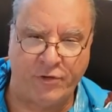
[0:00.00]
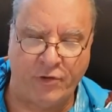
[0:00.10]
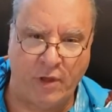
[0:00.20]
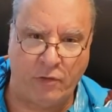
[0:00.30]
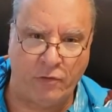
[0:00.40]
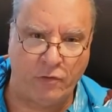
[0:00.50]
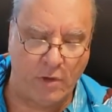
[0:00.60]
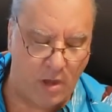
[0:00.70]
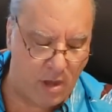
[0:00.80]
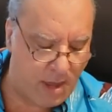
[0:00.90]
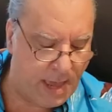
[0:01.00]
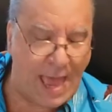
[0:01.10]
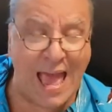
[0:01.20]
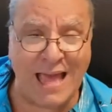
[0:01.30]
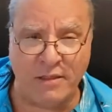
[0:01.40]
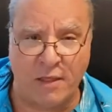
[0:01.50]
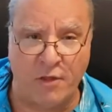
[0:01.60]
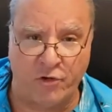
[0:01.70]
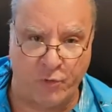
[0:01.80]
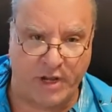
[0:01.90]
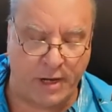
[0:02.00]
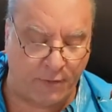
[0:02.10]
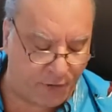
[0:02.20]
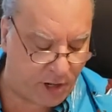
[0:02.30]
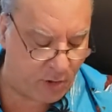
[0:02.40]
or 6, and then there's recovery.